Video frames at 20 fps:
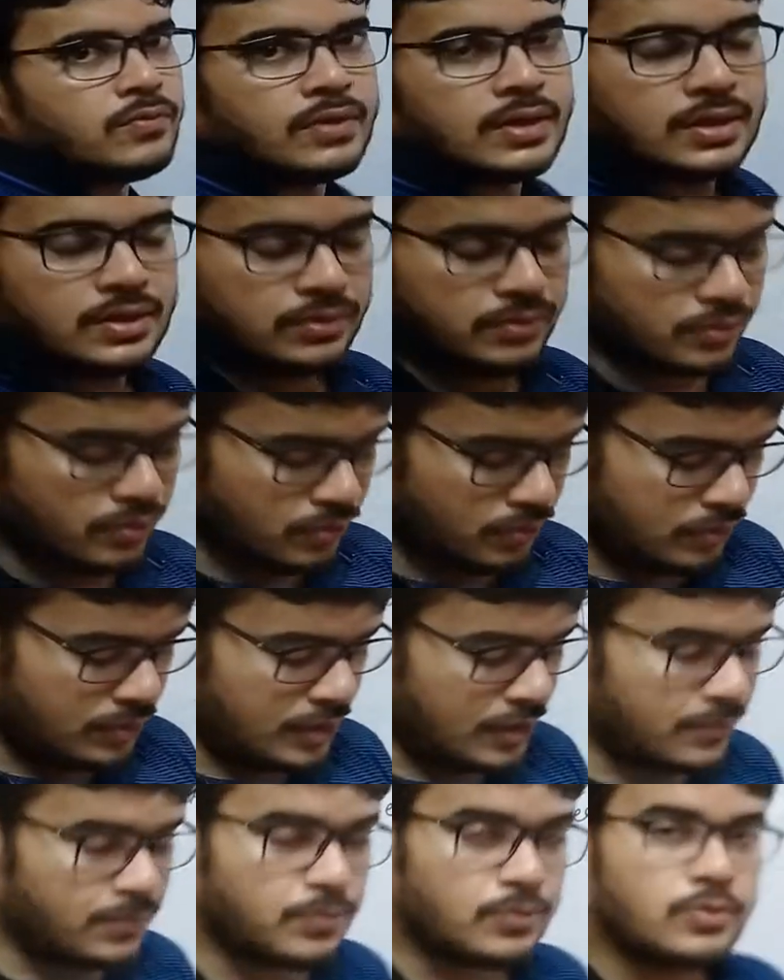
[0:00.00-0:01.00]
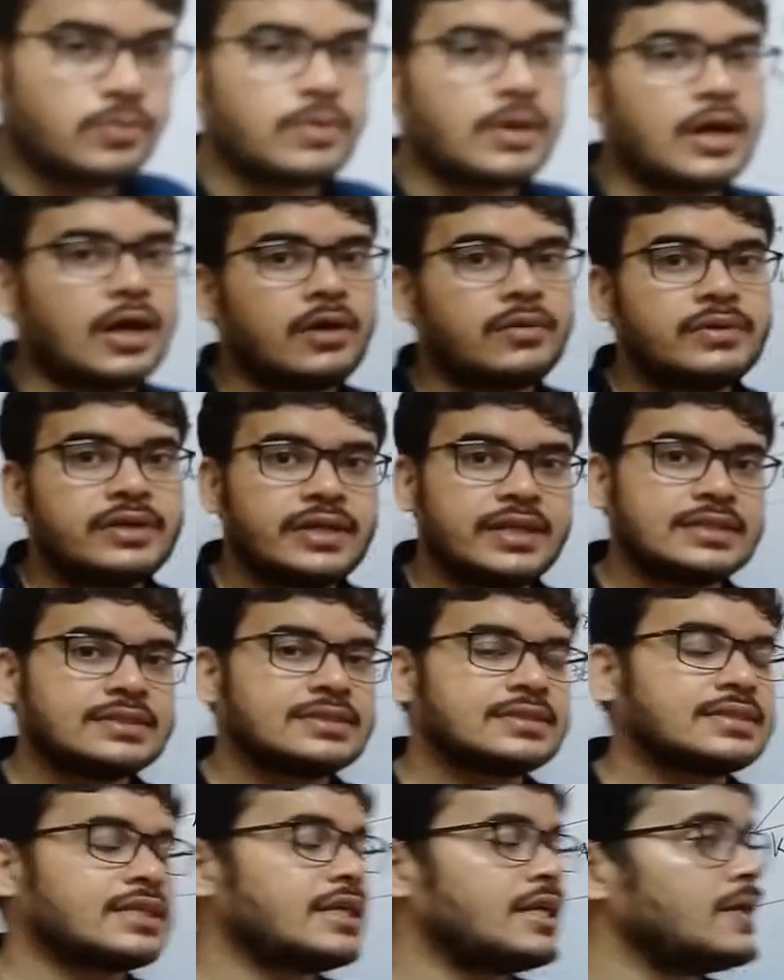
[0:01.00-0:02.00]
want to know the proof how it
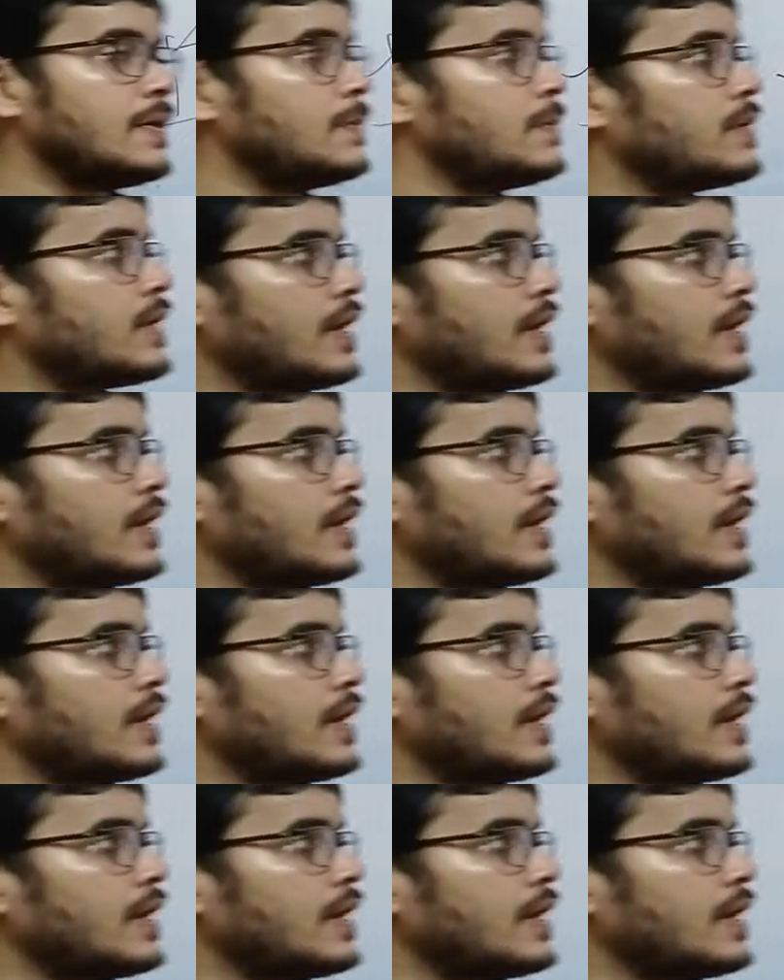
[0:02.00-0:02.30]
has came,